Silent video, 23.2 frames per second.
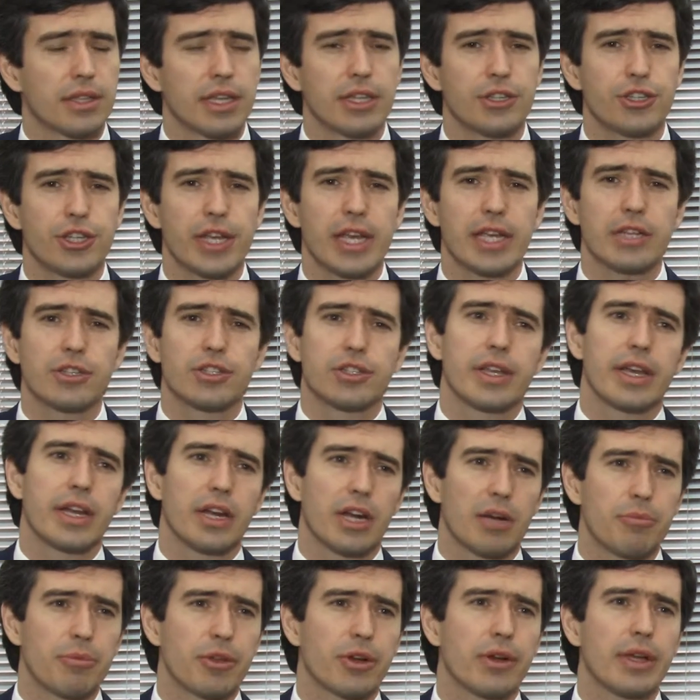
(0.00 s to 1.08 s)
They change their
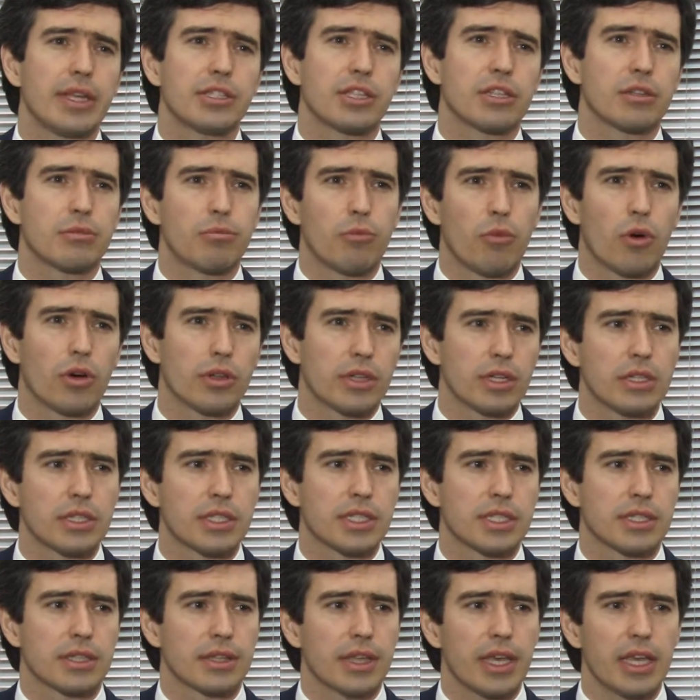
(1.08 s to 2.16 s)
operating
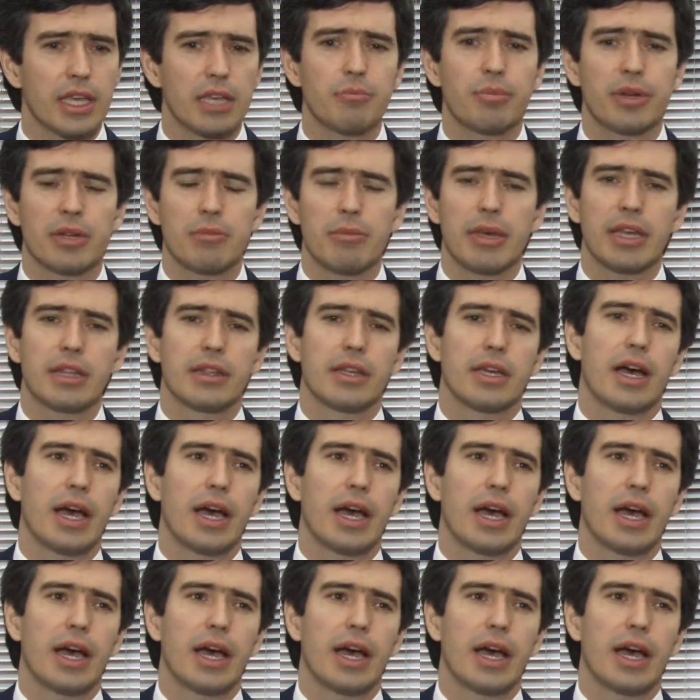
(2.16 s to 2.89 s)
models, they implement the